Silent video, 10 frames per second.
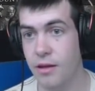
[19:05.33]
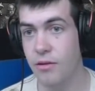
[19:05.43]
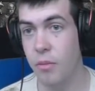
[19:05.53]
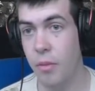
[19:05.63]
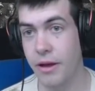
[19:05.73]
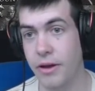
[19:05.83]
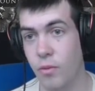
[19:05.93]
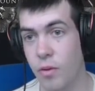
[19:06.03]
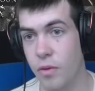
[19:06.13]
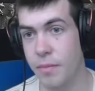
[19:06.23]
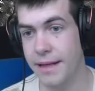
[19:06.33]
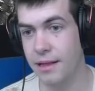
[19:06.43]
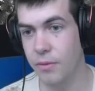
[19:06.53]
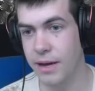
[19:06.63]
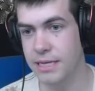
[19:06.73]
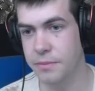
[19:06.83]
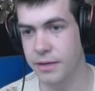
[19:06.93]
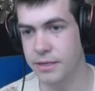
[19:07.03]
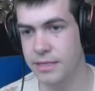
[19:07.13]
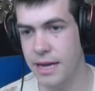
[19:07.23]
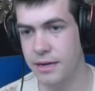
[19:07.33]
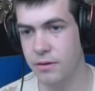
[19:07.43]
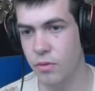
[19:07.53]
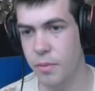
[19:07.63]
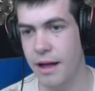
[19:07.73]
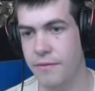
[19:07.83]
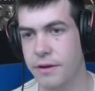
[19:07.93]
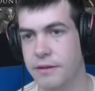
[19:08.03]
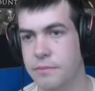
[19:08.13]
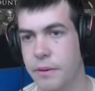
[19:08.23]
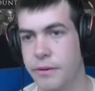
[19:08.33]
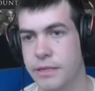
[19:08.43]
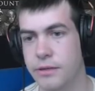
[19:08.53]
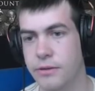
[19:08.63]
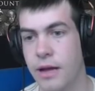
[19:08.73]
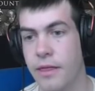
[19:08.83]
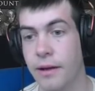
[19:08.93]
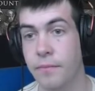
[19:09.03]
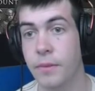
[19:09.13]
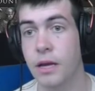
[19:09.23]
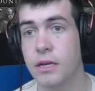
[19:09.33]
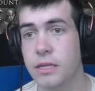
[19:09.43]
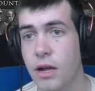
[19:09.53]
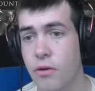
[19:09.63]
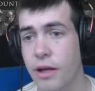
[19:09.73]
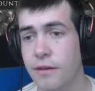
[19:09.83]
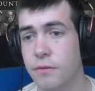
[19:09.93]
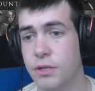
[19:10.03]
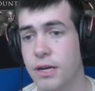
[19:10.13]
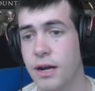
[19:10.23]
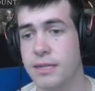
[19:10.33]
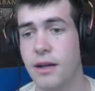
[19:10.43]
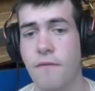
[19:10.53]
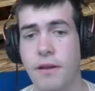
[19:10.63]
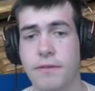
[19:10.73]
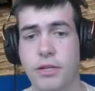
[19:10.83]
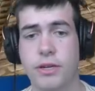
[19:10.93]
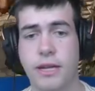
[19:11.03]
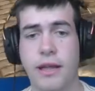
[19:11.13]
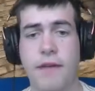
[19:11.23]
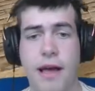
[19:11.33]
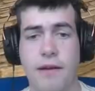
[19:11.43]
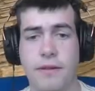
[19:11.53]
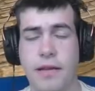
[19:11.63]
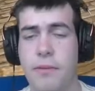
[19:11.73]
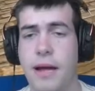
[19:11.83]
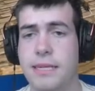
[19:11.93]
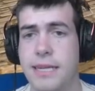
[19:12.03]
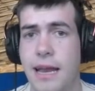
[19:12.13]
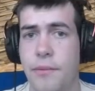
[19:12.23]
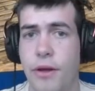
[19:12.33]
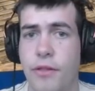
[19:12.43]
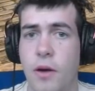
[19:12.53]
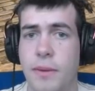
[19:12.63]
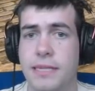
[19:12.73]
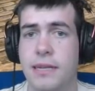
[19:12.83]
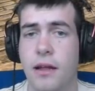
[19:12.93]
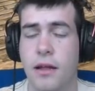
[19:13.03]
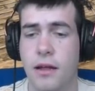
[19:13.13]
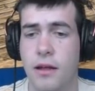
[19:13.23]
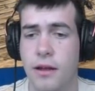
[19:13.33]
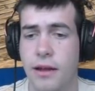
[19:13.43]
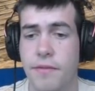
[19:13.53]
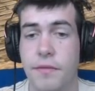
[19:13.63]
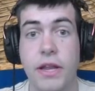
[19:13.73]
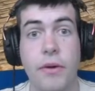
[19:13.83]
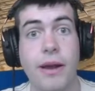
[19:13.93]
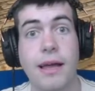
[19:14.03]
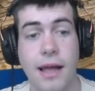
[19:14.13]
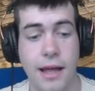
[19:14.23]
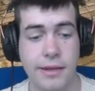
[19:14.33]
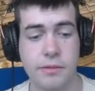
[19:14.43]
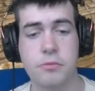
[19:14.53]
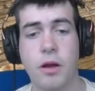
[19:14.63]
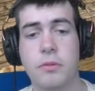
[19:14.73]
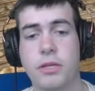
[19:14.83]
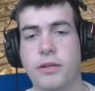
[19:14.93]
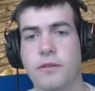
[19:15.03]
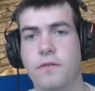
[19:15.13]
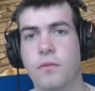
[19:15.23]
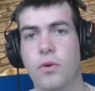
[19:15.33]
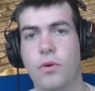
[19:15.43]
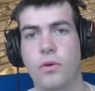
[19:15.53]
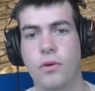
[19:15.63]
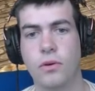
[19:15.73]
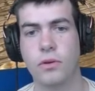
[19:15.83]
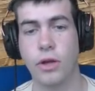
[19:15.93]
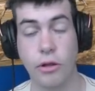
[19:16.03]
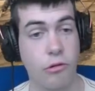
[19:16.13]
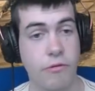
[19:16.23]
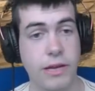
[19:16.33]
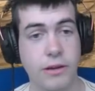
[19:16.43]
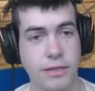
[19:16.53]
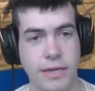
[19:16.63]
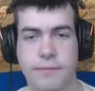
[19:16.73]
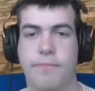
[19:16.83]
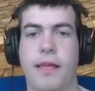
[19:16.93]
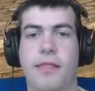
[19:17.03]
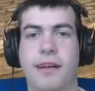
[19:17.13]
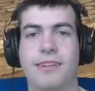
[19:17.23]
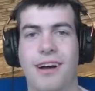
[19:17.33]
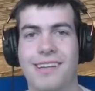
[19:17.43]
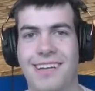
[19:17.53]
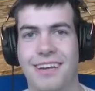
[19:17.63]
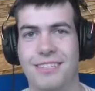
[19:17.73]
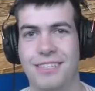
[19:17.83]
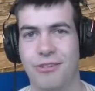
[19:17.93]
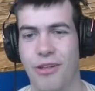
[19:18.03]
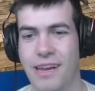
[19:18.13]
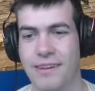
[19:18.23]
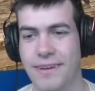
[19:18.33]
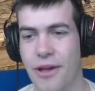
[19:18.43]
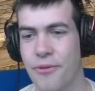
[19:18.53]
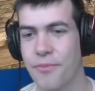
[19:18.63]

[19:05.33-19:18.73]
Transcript: We're probably only one more battle away, to be honest, and we'll have enough experience to get there. So, thanks for watching, guys. Hopefully you've enjoyed it. If you have, yeah, as I say, let me know in the comments. Give the video a like, and subscribe to the channel for more Total War Arena content. Thanks, guys, and I'll see you all on the next video.